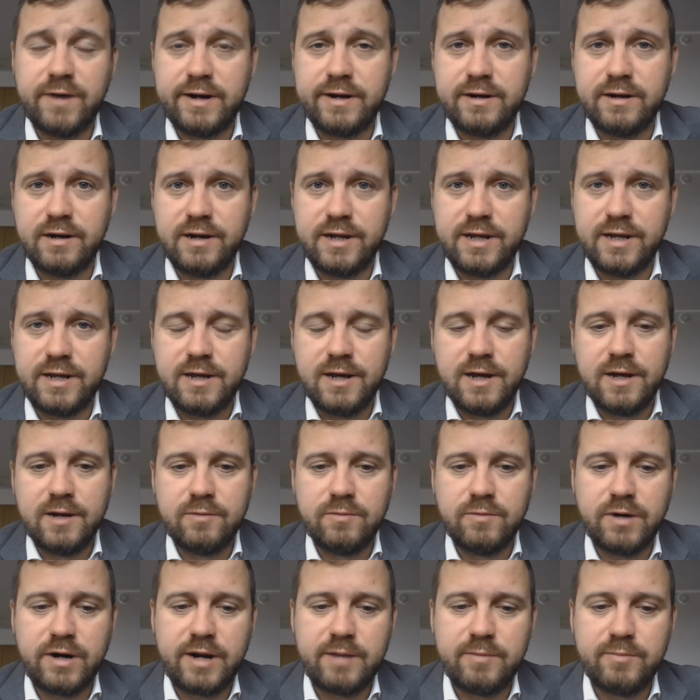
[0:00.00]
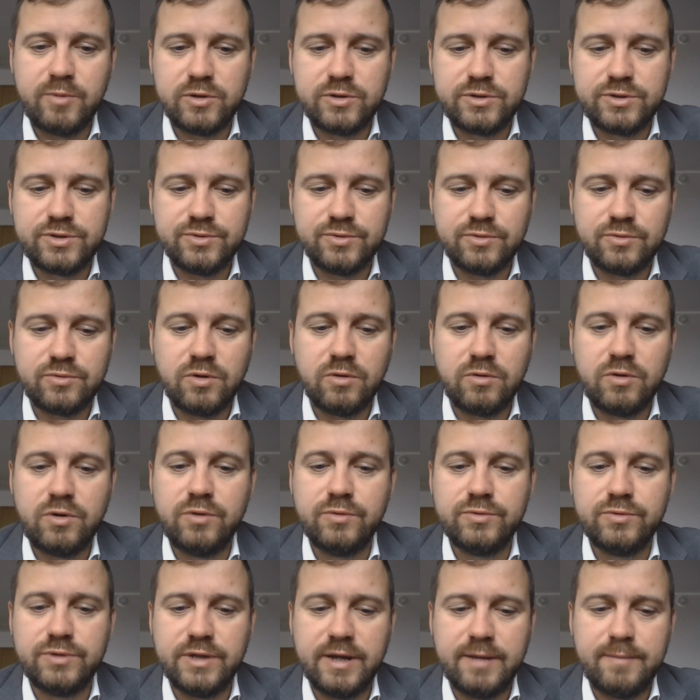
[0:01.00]
finally were able to
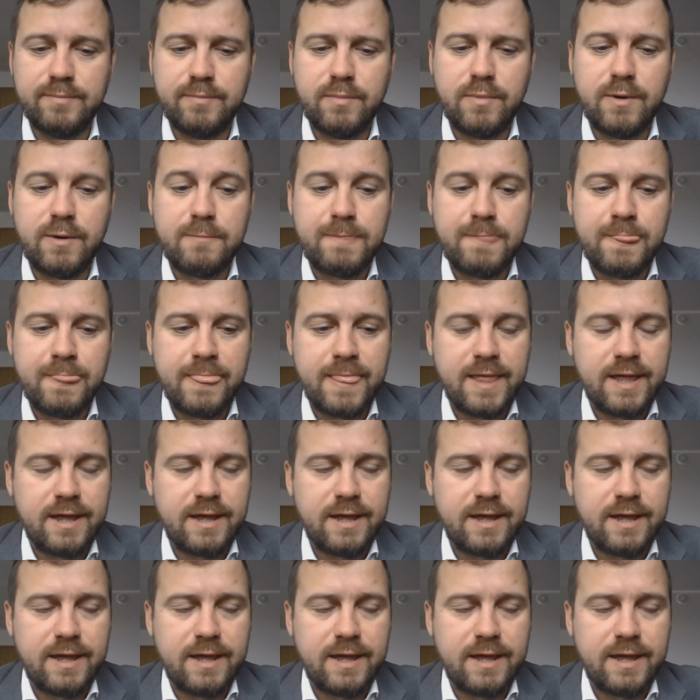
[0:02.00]
conclude them